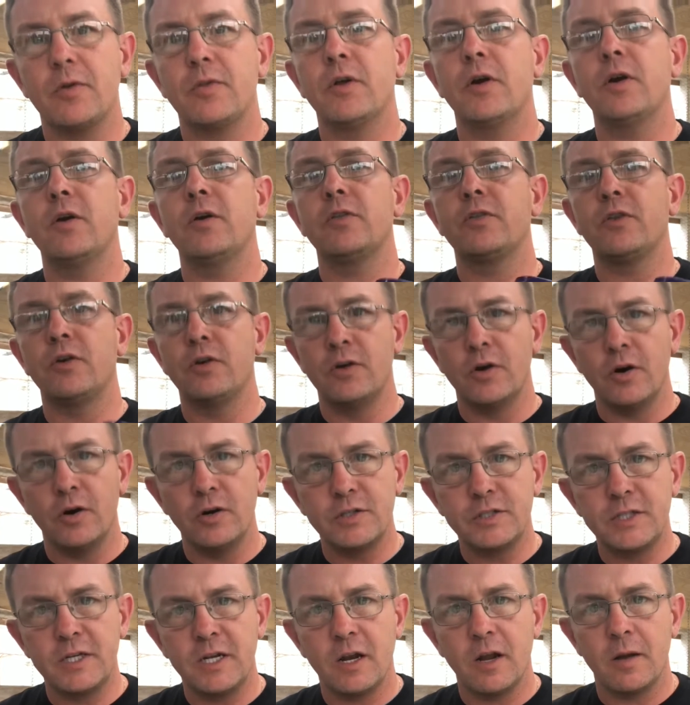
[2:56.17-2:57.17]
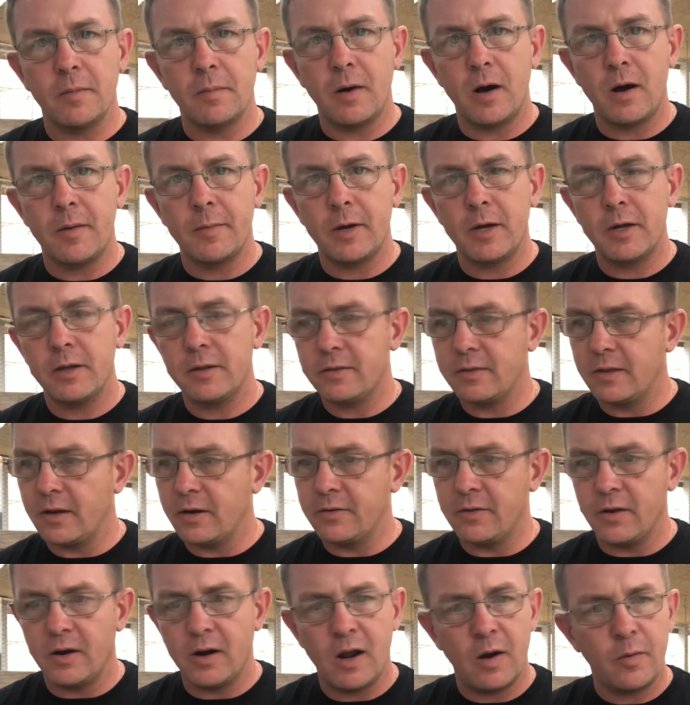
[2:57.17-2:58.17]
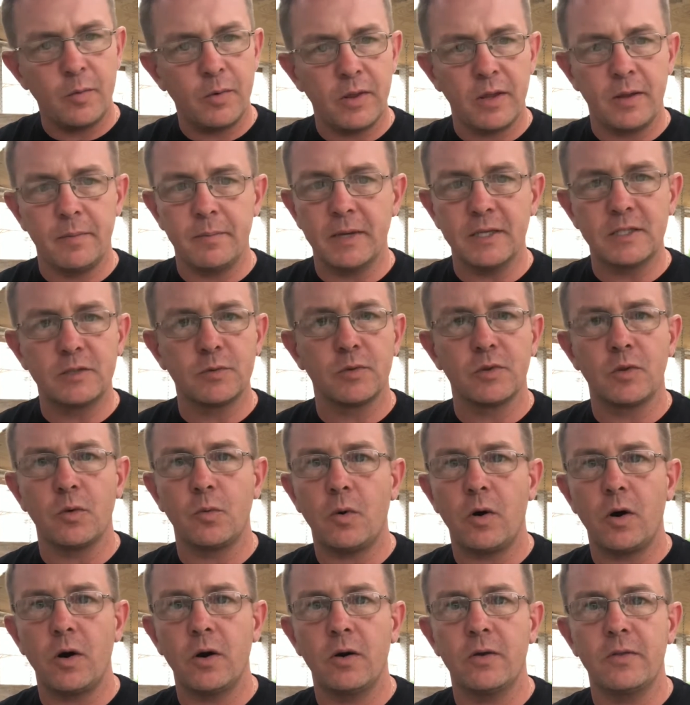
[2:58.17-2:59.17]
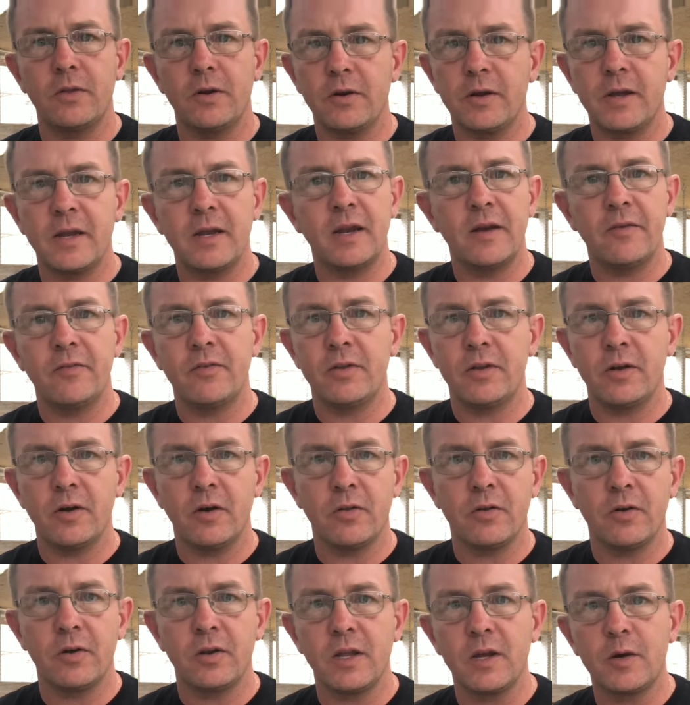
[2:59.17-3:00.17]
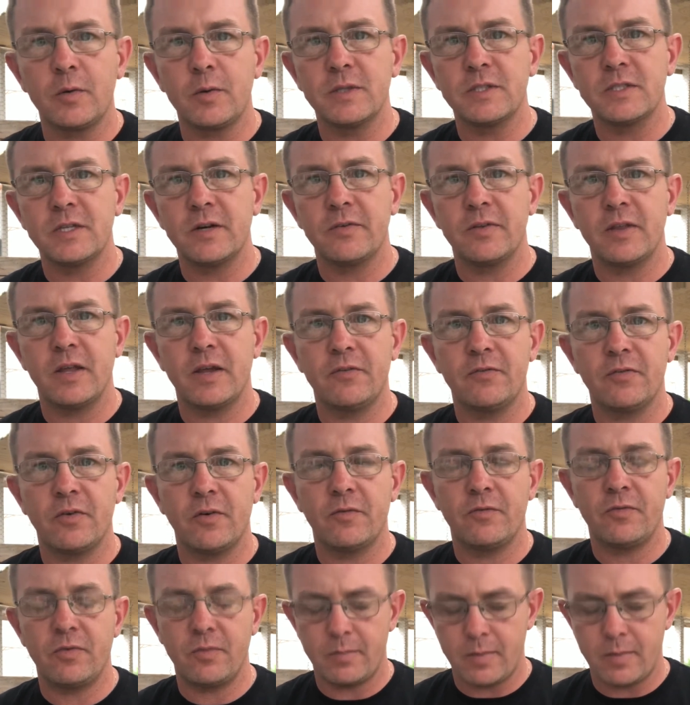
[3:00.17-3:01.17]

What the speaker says: they're nursing on mama. They're not really messing with the water. They're getting all their liquids and everything from